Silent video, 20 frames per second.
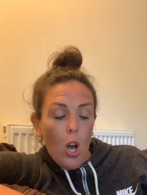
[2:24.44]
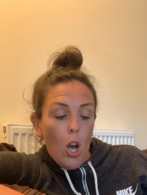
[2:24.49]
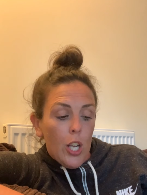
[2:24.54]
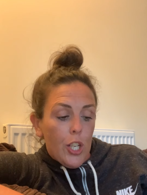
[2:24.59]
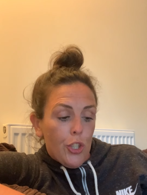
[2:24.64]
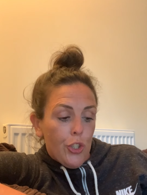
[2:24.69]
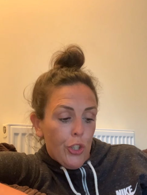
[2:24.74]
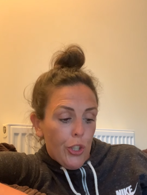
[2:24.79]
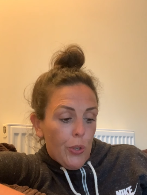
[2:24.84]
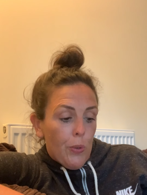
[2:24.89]

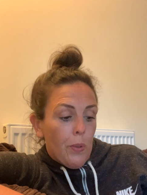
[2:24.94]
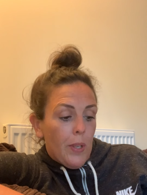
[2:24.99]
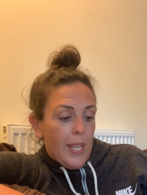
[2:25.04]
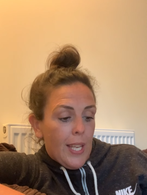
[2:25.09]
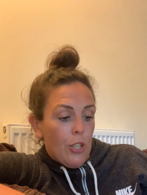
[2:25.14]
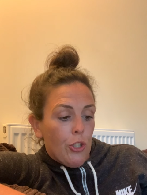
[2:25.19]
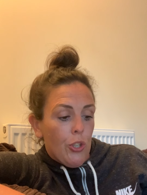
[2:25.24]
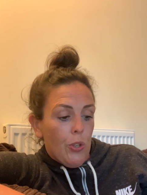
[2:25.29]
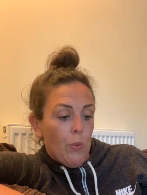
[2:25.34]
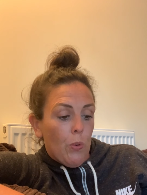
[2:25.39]
I do
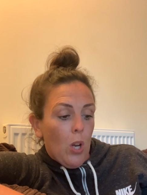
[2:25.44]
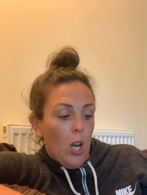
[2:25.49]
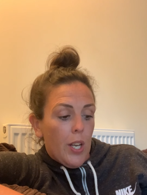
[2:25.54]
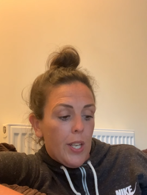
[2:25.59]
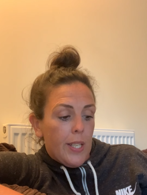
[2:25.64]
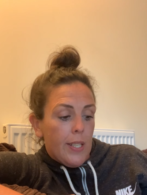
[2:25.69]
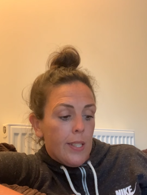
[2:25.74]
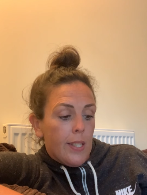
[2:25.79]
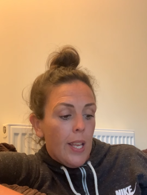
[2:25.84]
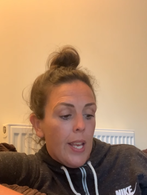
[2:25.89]
need you
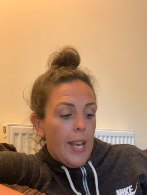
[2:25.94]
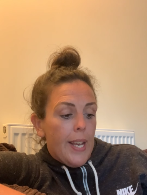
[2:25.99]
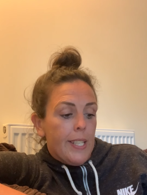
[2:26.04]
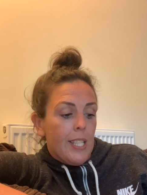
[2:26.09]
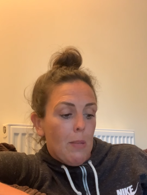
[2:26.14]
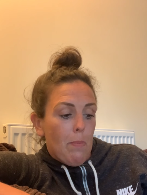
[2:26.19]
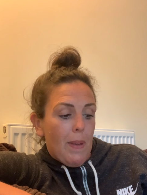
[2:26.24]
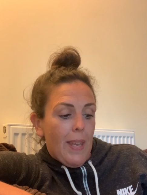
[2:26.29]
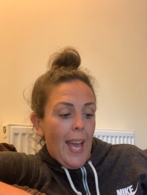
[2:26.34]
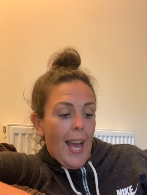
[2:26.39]
guys
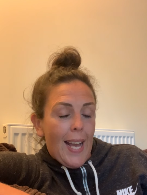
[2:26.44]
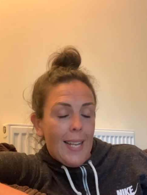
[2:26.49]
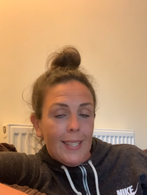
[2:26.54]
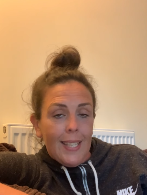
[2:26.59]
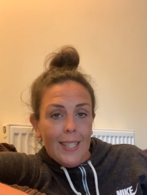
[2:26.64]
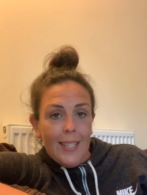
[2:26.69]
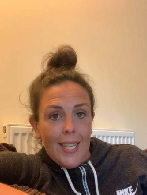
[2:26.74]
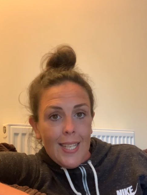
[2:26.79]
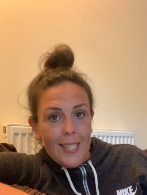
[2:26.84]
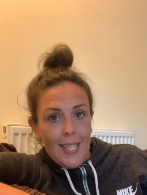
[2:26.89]
to be
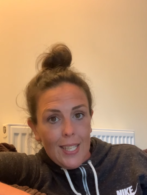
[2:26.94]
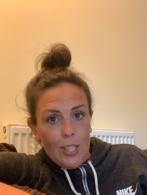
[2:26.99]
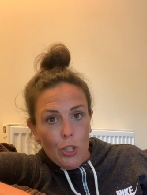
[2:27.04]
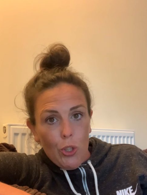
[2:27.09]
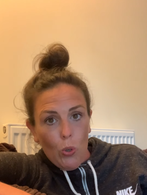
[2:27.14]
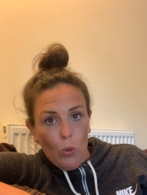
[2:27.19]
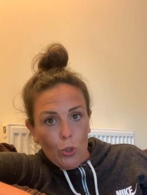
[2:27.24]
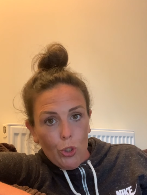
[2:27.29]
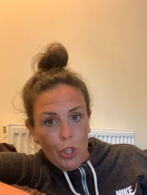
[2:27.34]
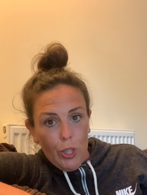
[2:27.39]
handing this
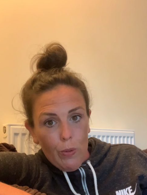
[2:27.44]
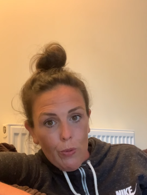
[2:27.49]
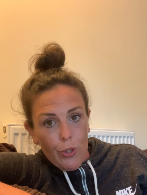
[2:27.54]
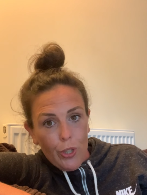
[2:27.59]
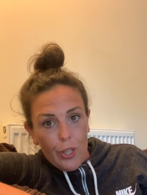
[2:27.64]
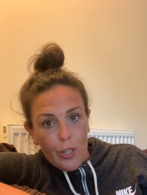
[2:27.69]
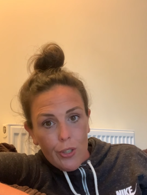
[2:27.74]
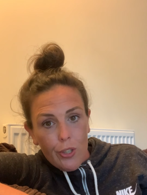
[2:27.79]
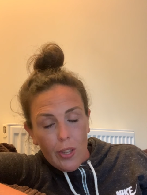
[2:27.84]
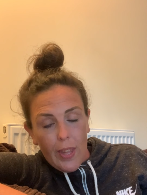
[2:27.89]
into your
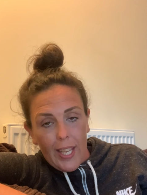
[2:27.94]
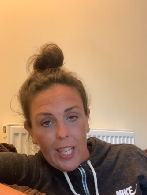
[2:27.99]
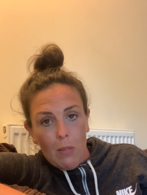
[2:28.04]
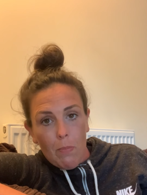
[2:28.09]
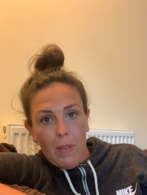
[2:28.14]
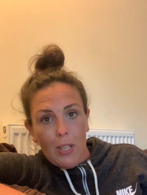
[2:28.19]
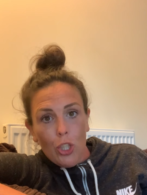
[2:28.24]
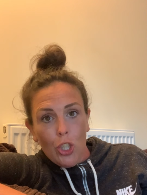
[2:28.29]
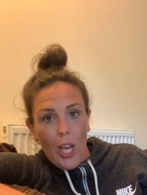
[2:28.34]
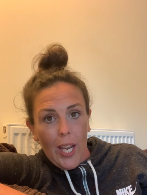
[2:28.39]
tutors so they
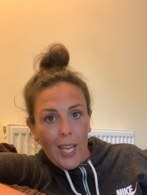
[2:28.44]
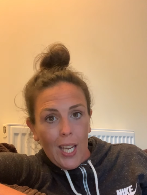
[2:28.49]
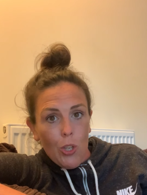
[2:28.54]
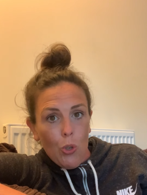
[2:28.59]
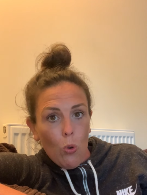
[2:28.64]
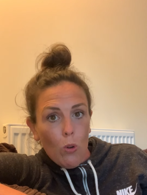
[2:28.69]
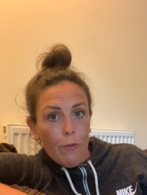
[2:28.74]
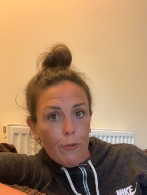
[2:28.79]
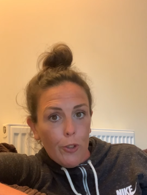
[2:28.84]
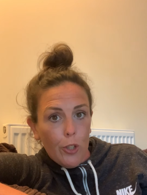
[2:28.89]
can be
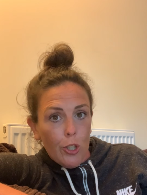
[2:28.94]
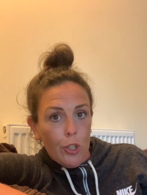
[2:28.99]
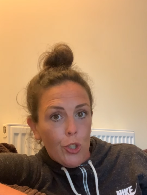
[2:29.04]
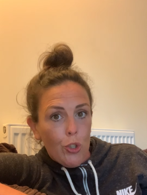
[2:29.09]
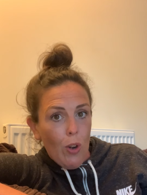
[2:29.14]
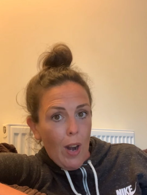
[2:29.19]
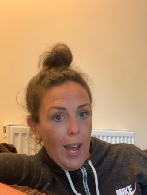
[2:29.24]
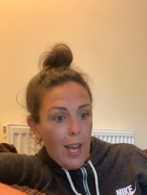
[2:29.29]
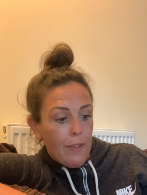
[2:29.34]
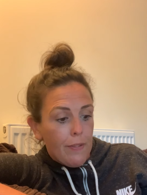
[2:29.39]
checking your
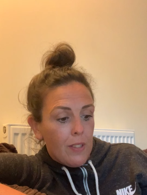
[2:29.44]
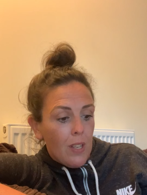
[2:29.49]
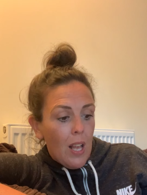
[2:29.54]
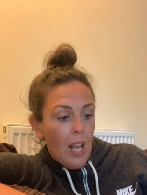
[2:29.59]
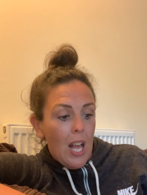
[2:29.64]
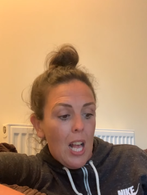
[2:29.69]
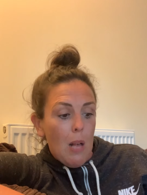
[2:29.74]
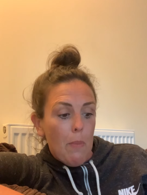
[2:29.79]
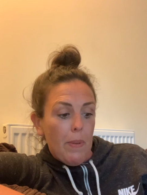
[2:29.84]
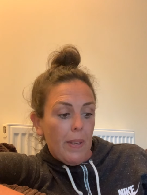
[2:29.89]
first draft
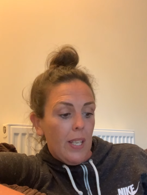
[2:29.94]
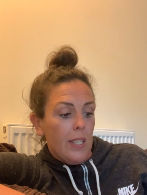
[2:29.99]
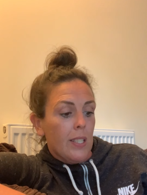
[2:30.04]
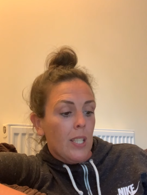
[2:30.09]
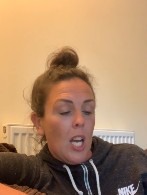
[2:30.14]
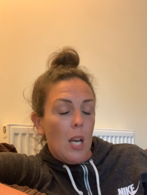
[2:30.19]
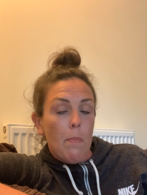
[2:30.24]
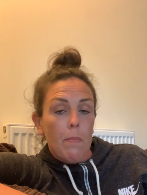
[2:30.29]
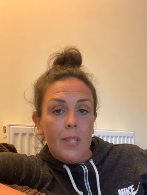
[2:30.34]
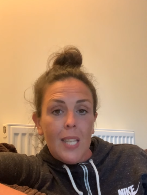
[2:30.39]
because
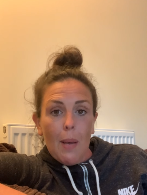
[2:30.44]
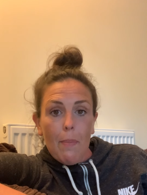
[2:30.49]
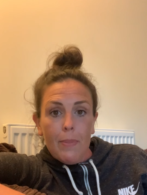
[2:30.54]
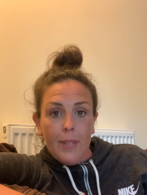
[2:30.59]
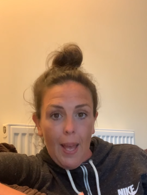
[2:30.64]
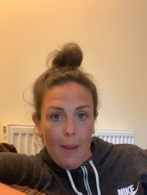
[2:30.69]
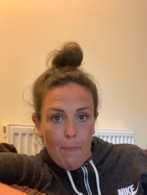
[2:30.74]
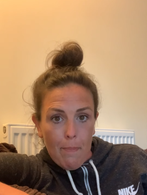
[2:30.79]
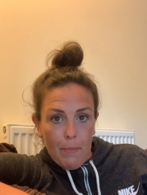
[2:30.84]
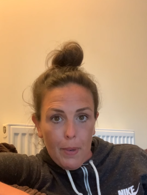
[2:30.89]
come
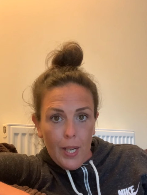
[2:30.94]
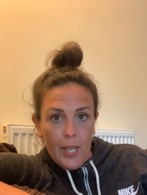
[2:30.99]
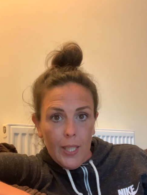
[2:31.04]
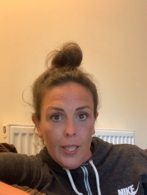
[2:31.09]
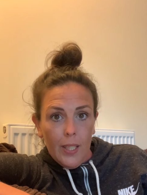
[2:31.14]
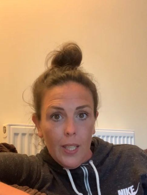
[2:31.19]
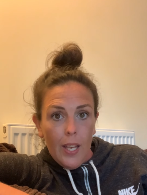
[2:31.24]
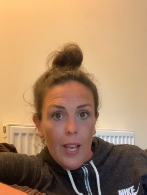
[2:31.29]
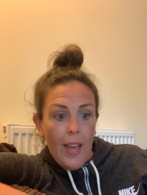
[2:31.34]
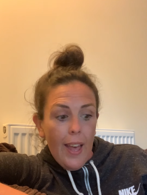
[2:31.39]

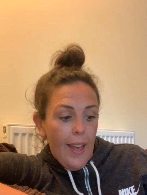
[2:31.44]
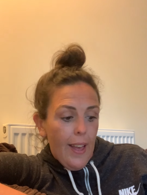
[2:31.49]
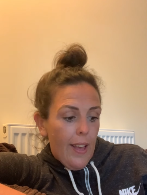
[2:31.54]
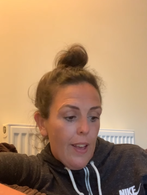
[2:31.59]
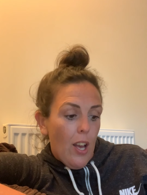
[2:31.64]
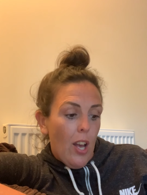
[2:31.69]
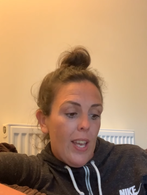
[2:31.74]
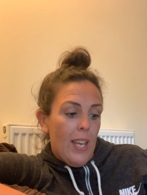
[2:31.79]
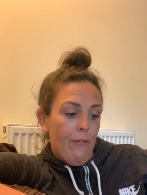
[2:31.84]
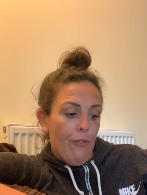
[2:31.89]
September,
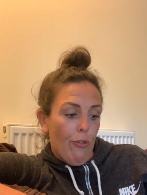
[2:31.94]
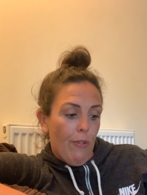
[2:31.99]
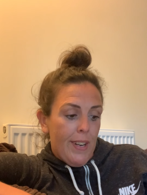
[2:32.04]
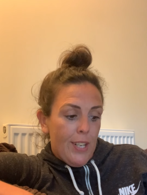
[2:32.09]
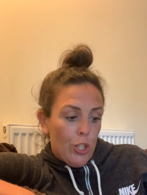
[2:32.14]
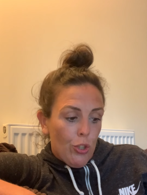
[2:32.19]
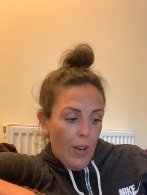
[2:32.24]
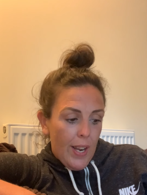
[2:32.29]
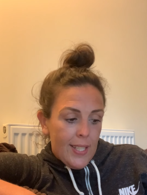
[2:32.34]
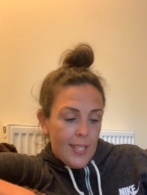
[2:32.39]
if you're
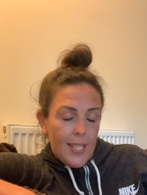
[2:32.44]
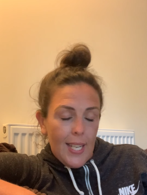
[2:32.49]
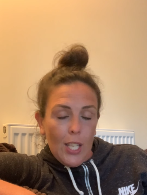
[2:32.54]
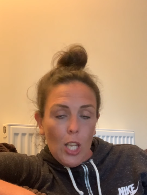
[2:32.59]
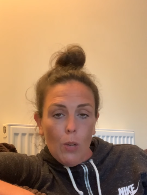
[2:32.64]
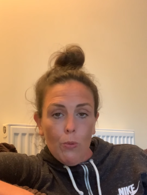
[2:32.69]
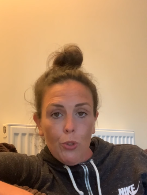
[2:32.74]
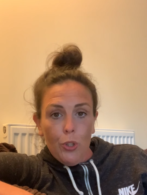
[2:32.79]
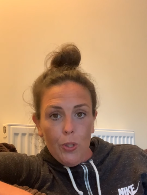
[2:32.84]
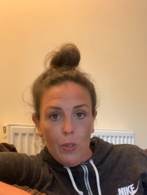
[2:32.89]
interested in
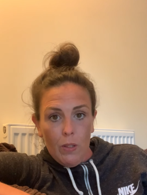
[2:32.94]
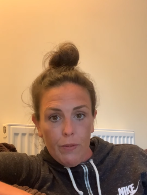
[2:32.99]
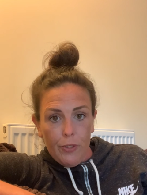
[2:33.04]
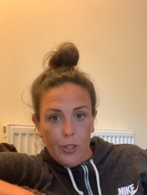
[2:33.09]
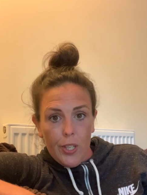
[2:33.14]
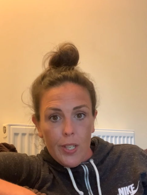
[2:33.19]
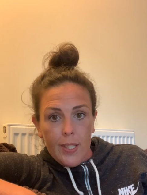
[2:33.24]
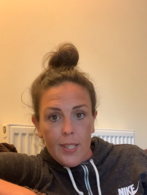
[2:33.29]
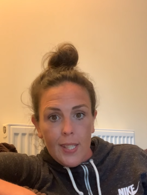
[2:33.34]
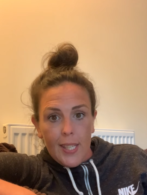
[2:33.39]
going to
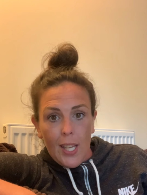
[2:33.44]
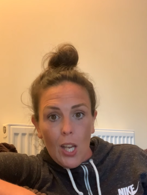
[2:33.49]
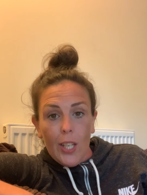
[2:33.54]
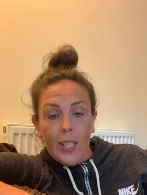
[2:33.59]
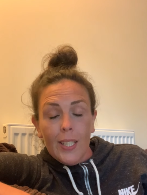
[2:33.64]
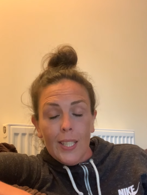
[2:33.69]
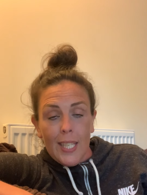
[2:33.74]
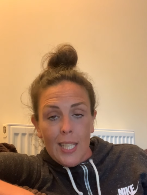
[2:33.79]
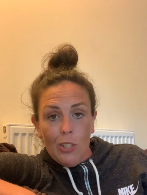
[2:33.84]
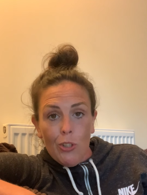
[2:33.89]
university,
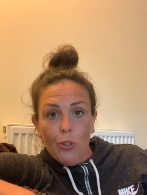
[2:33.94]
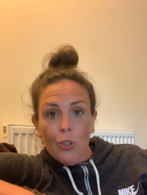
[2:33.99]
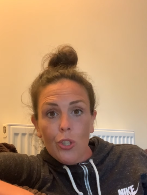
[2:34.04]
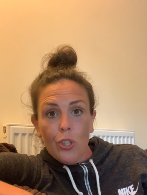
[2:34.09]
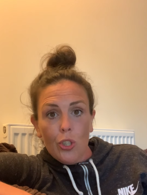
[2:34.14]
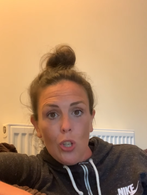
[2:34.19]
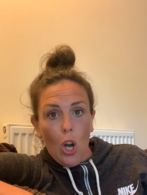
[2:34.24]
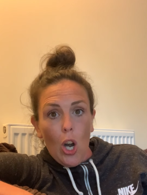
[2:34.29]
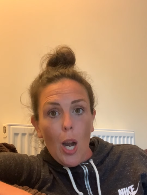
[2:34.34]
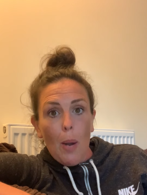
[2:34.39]
I need you to
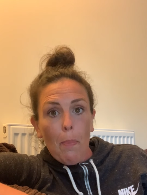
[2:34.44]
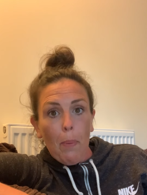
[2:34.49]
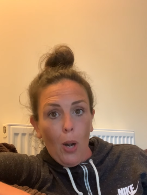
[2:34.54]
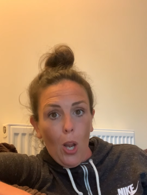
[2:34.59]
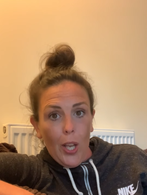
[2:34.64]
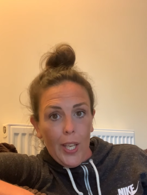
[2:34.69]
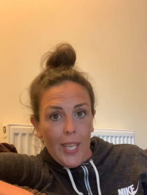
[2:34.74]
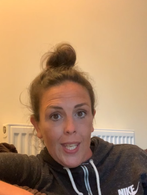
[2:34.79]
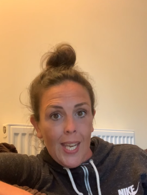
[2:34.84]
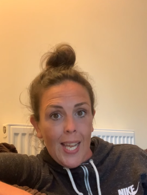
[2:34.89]
start
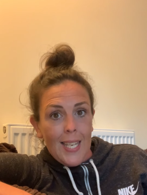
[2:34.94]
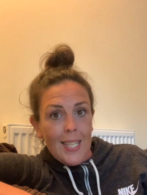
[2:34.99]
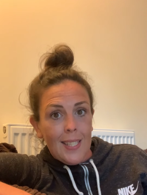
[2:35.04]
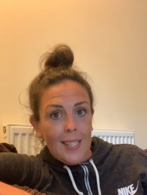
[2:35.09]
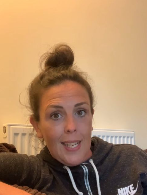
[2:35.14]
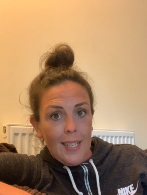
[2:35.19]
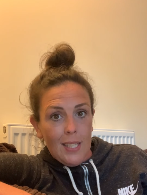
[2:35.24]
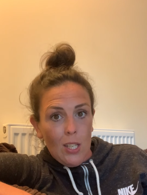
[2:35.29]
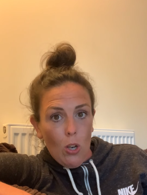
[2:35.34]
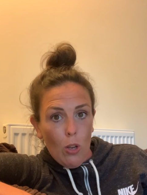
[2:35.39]
applying and
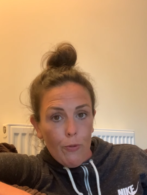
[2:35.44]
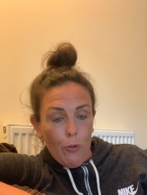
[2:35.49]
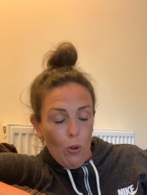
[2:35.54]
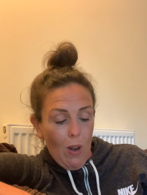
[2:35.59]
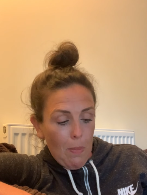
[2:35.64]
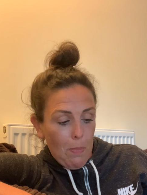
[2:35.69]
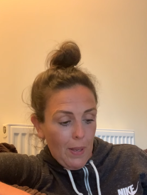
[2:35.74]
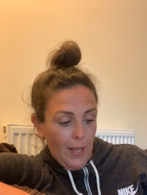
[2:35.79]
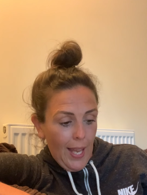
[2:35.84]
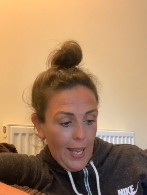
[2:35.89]
sending off
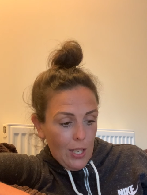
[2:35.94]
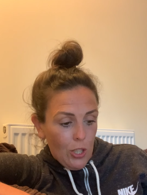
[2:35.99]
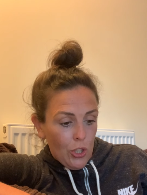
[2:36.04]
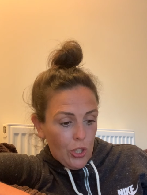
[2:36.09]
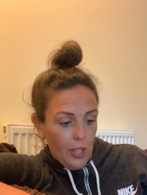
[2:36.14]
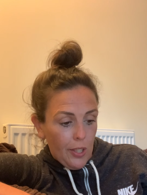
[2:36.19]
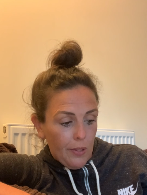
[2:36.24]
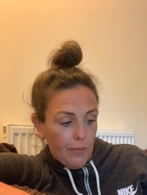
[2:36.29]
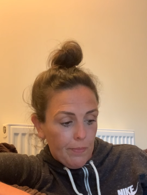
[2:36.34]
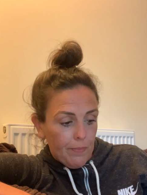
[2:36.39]
your
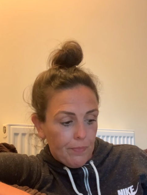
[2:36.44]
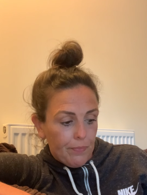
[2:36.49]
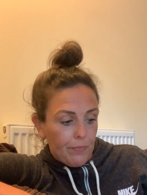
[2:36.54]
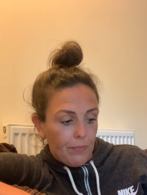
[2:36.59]
application.